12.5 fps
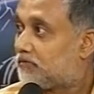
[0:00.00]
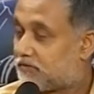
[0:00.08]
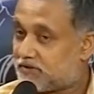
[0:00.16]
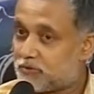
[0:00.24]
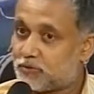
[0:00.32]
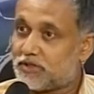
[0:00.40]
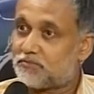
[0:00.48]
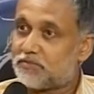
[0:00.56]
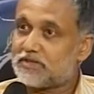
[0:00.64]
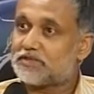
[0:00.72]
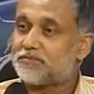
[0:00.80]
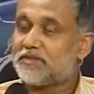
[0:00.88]
So there
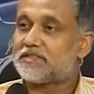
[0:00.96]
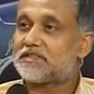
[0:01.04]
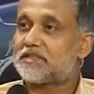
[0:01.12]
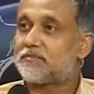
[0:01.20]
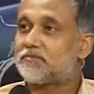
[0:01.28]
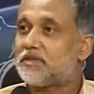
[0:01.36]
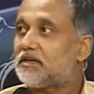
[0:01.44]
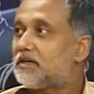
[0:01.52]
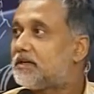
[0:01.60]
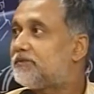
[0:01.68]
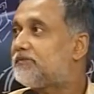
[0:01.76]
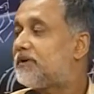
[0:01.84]
must be
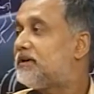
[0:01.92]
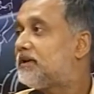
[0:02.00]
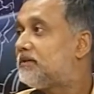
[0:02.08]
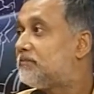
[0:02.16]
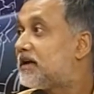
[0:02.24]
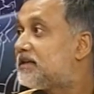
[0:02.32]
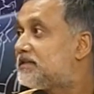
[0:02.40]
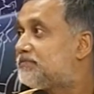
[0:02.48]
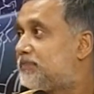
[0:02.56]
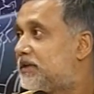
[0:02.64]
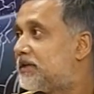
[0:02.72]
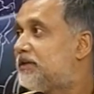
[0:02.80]
something different in my
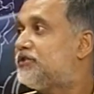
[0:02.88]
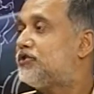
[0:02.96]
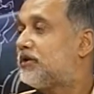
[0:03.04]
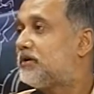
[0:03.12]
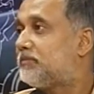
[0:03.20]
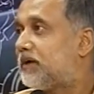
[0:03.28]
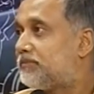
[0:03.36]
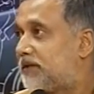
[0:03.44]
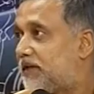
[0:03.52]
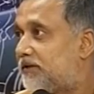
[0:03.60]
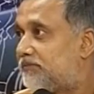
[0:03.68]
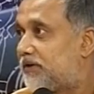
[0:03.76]
speech or in my
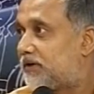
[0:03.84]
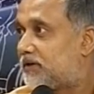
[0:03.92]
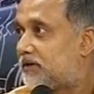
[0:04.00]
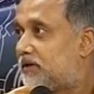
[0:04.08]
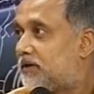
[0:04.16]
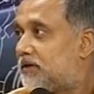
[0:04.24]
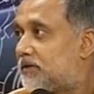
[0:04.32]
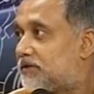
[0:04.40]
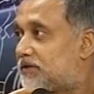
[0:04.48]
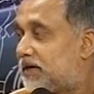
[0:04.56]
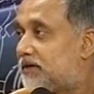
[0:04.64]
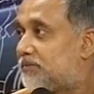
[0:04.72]
behavior. The
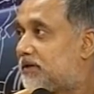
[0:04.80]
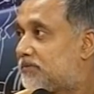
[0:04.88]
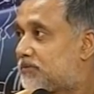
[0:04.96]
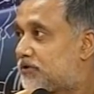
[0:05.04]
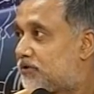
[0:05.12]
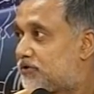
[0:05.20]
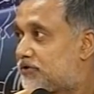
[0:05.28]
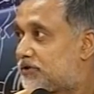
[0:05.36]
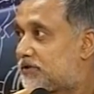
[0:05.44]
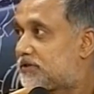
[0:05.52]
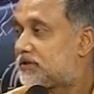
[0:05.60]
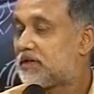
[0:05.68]
child becomes
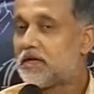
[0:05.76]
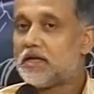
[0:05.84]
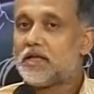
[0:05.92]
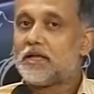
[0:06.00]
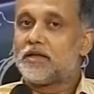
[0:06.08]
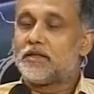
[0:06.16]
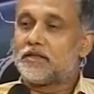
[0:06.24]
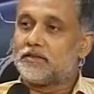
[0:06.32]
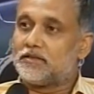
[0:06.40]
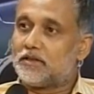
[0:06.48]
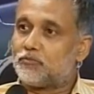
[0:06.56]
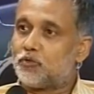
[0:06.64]
conscious.
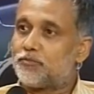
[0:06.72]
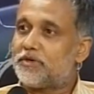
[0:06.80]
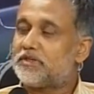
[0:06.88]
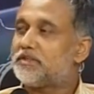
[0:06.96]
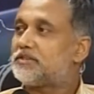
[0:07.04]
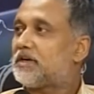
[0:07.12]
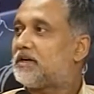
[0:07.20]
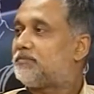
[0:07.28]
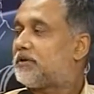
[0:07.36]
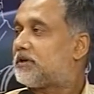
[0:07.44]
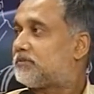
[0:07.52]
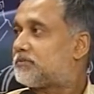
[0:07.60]
The moment the child
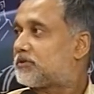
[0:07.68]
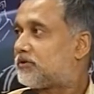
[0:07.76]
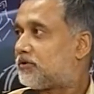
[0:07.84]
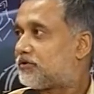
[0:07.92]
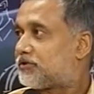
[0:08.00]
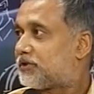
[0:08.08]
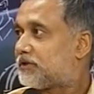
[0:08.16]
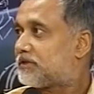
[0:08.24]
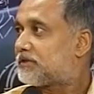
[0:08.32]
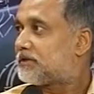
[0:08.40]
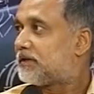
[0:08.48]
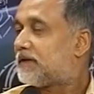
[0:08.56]
becomes
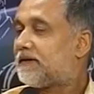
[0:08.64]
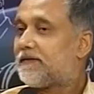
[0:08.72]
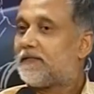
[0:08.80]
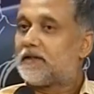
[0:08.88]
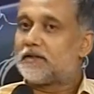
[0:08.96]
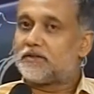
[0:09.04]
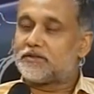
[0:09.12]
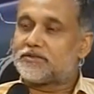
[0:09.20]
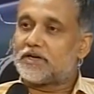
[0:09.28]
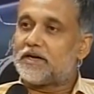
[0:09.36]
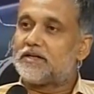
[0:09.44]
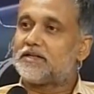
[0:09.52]
conscious, the
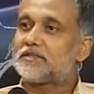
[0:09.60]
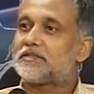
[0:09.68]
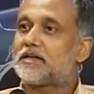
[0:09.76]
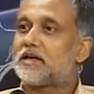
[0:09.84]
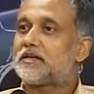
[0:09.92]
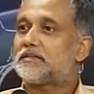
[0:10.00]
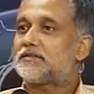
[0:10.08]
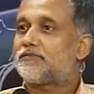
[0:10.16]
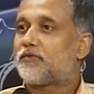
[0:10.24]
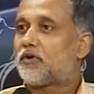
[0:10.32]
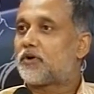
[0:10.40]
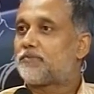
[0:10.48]
child starts
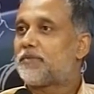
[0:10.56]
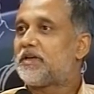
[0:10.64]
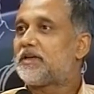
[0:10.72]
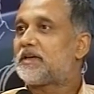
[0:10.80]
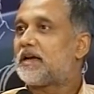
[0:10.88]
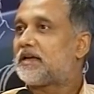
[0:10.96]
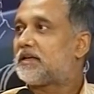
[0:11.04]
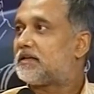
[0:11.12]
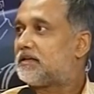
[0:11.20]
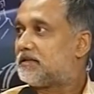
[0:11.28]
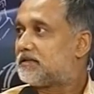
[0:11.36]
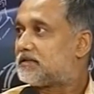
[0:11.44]
forming
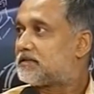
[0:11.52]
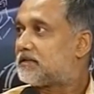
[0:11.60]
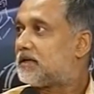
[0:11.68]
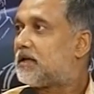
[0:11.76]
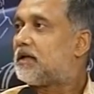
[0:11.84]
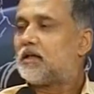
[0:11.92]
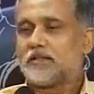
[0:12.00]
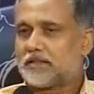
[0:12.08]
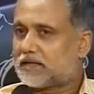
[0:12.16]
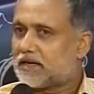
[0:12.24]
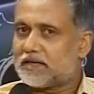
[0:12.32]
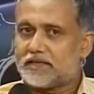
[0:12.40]
categories.
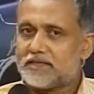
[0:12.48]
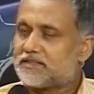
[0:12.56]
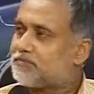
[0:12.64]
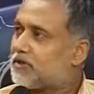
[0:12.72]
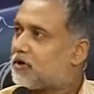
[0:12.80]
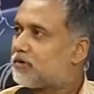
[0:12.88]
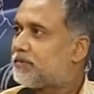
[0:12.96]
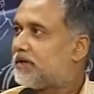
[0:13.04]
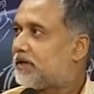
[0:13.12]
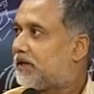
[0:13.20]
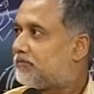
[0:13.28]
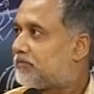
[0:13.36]
The categories may not be
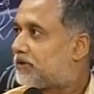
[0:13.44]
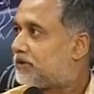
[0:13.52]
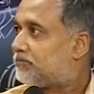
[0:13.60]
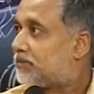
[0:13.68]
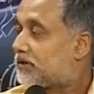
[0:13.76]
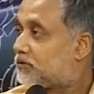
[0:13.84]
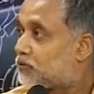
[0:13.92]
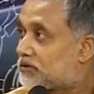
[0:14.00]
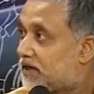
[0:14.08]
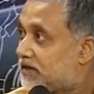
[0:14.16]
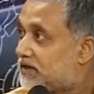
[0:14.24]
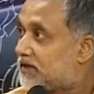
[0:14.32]
named, but
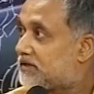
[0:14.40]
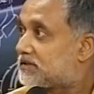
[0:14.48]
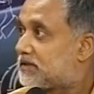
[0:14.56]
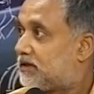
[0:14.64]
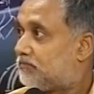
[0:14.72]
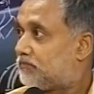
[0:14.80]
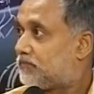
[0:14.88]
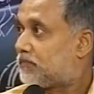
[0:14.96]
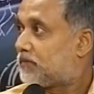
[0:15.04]
those ideas come.